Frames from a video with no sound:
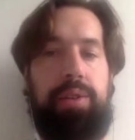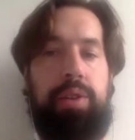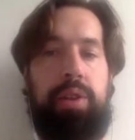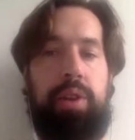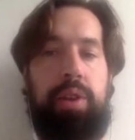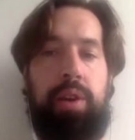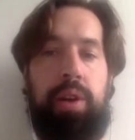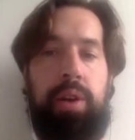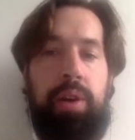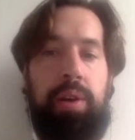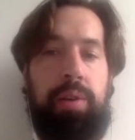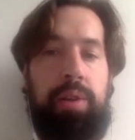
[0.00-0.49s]

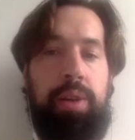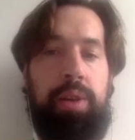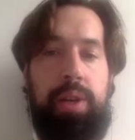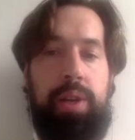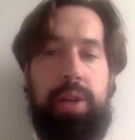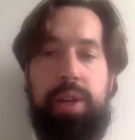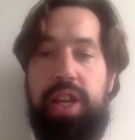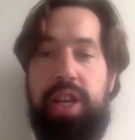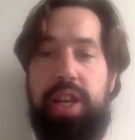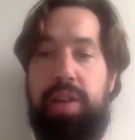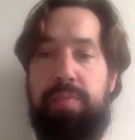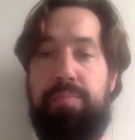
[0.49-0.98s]
the
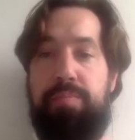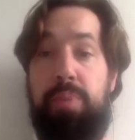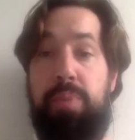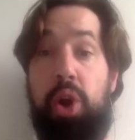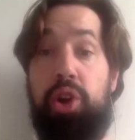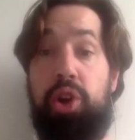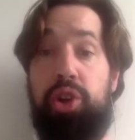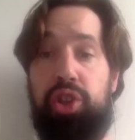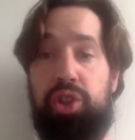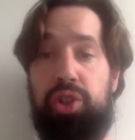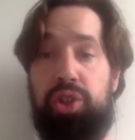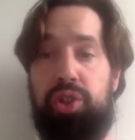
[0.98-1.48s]

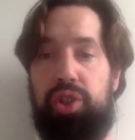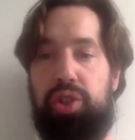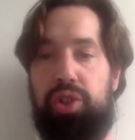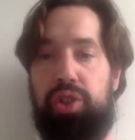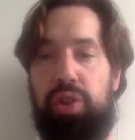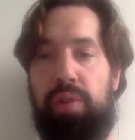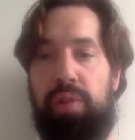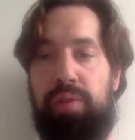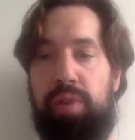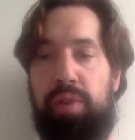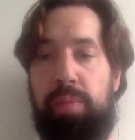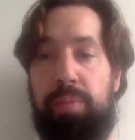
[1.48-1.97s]
emergence
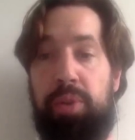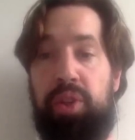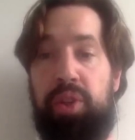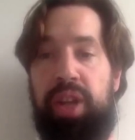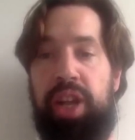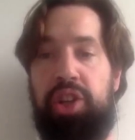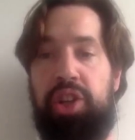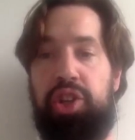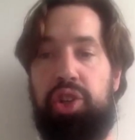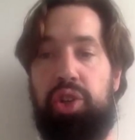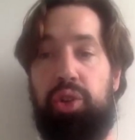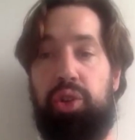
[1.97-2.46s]
of a
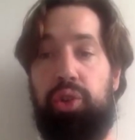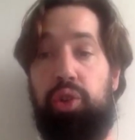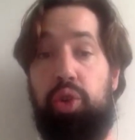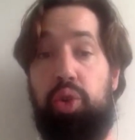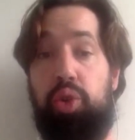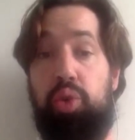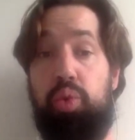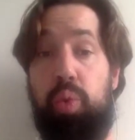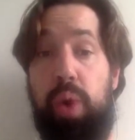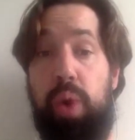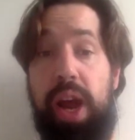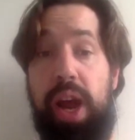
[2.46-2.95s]
potential
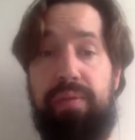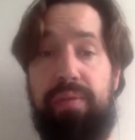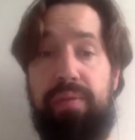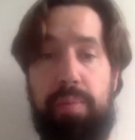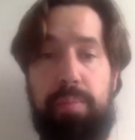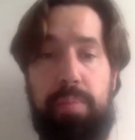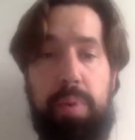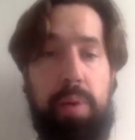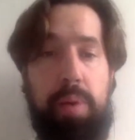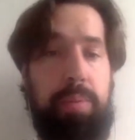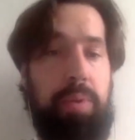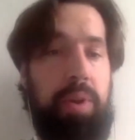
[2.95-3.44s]
new wave
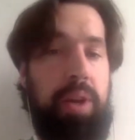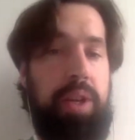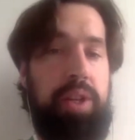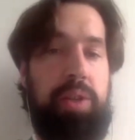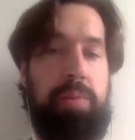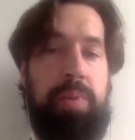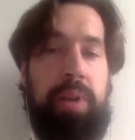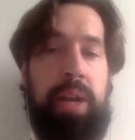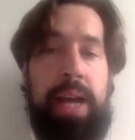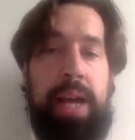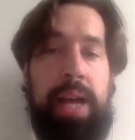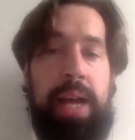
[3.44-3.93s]
of
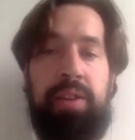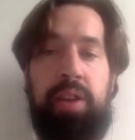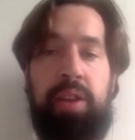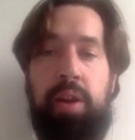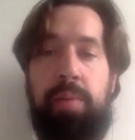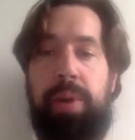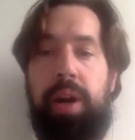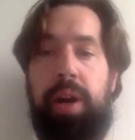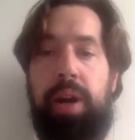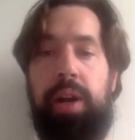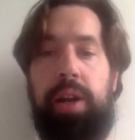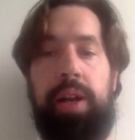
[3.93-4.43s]
populism in Latin
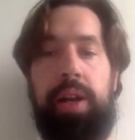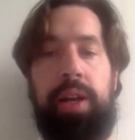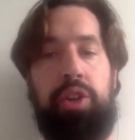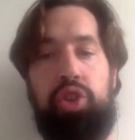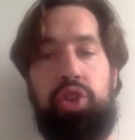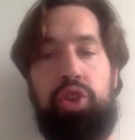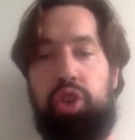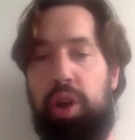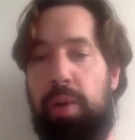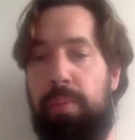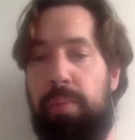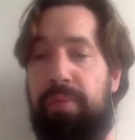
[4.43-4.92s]
America, the
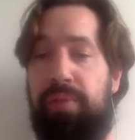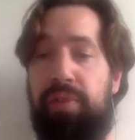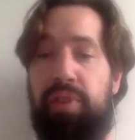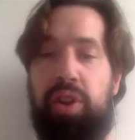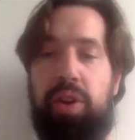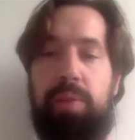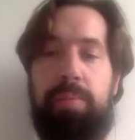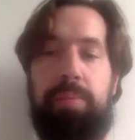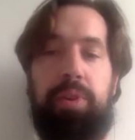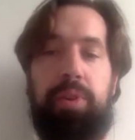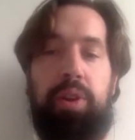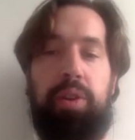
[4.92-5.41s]
Trump
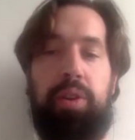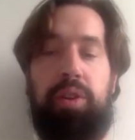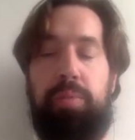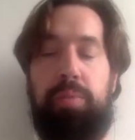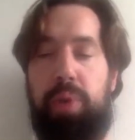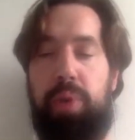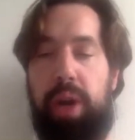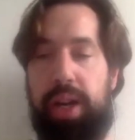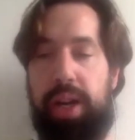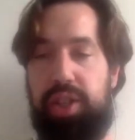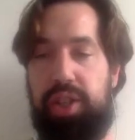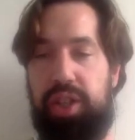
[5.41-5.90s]
phenomenon, the
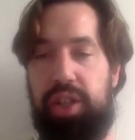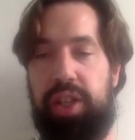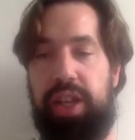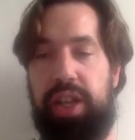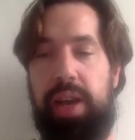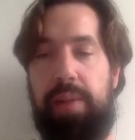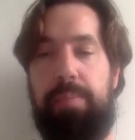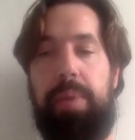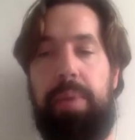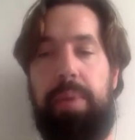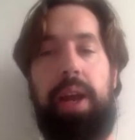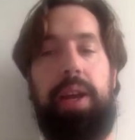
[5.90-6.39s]
Brexit
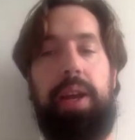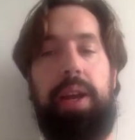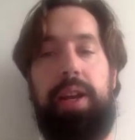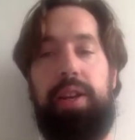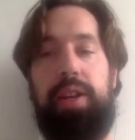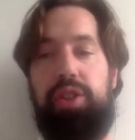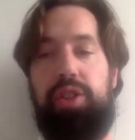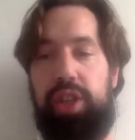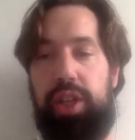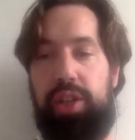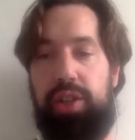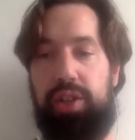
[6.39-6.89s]
campaign,
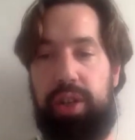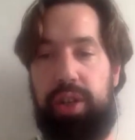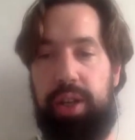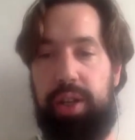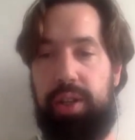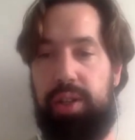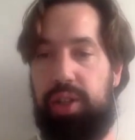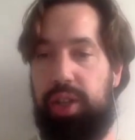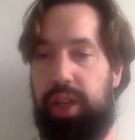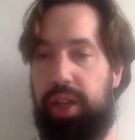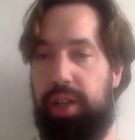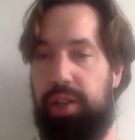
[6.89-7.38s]
etc.,
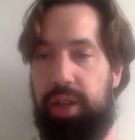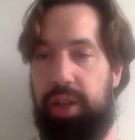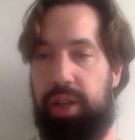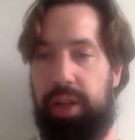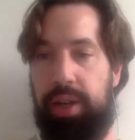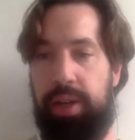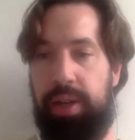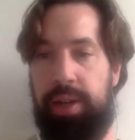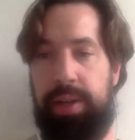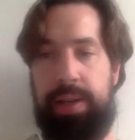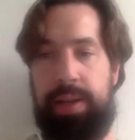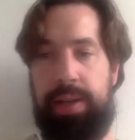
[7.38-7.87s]
etc.
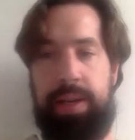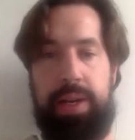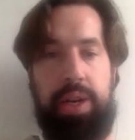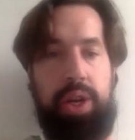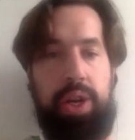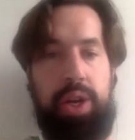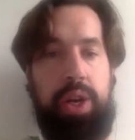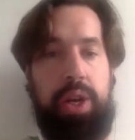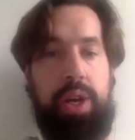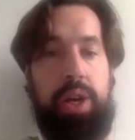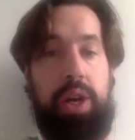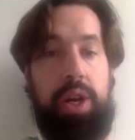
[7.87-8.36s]

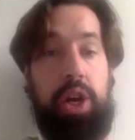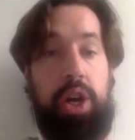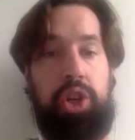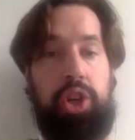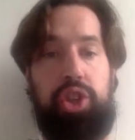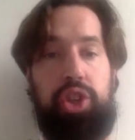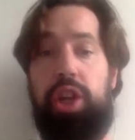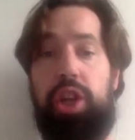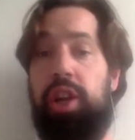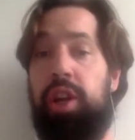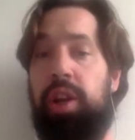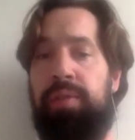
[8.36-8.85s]
Our
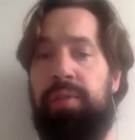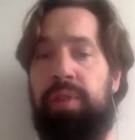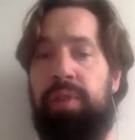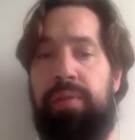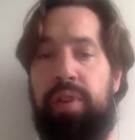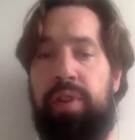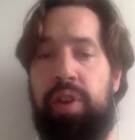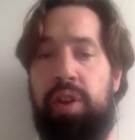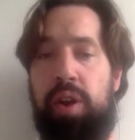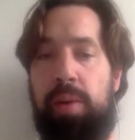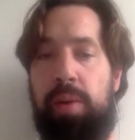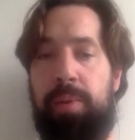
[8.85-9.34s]
study of the
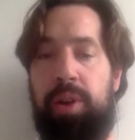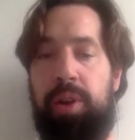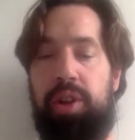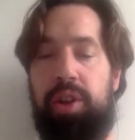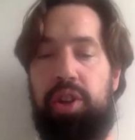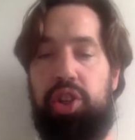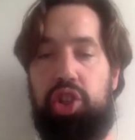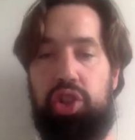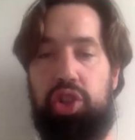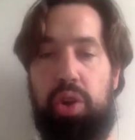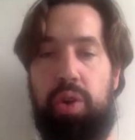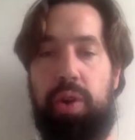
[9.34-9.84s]
phenomenon
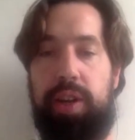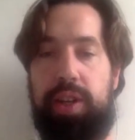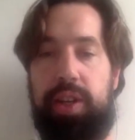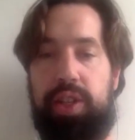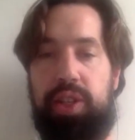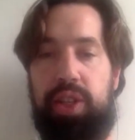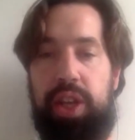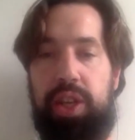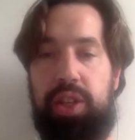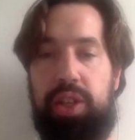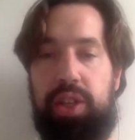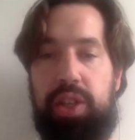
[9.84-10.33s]
is so
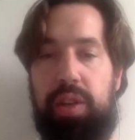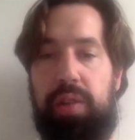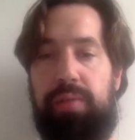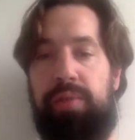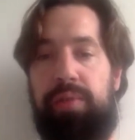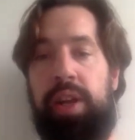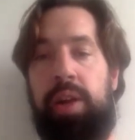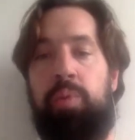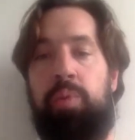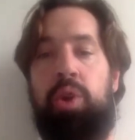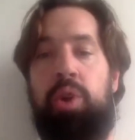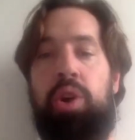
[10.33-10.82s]
extensive
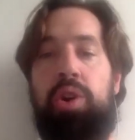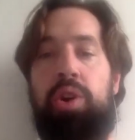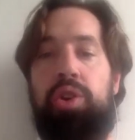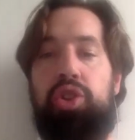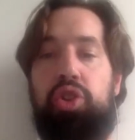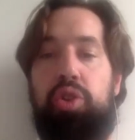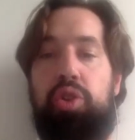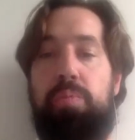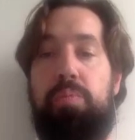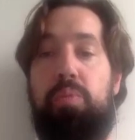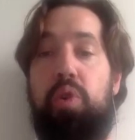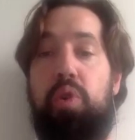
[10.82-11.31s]
that we're
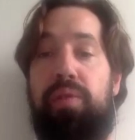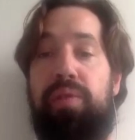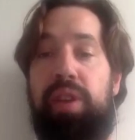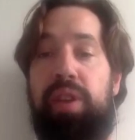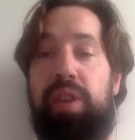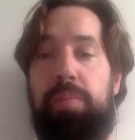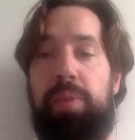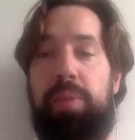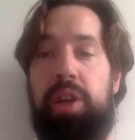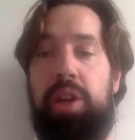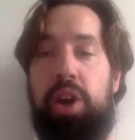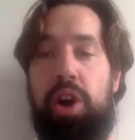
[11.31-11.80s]
also
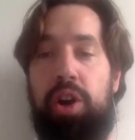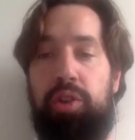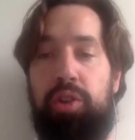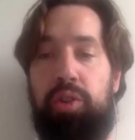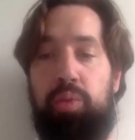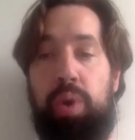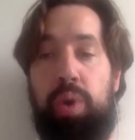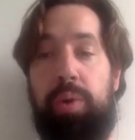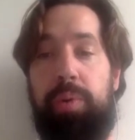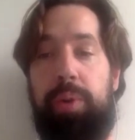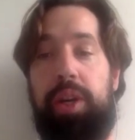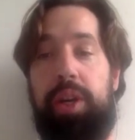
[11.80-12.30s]
moving beyond
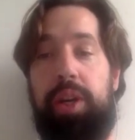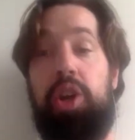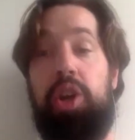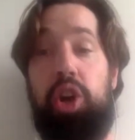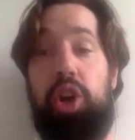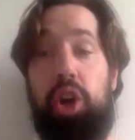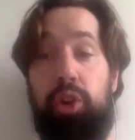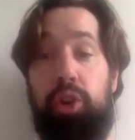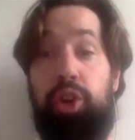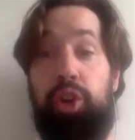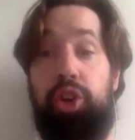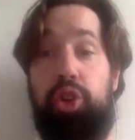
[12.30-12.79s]
what we can
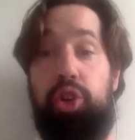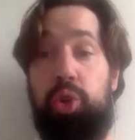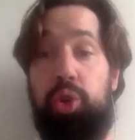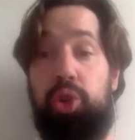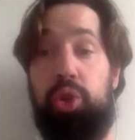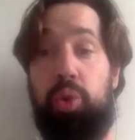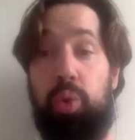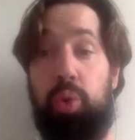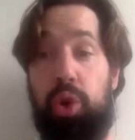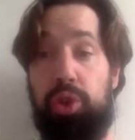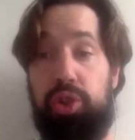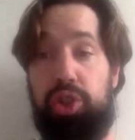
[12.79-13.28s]
call the
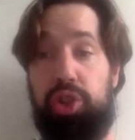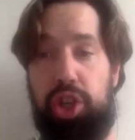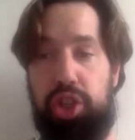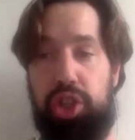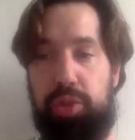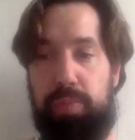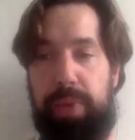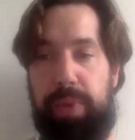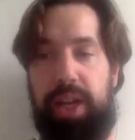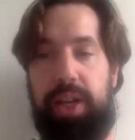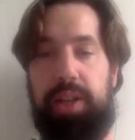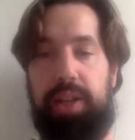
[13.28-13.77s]
usual
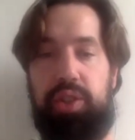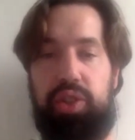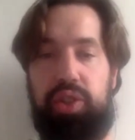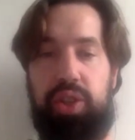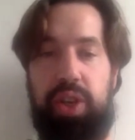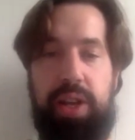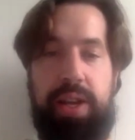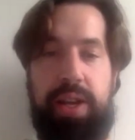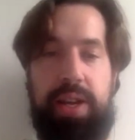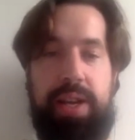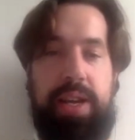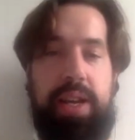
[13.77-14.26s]
suspects.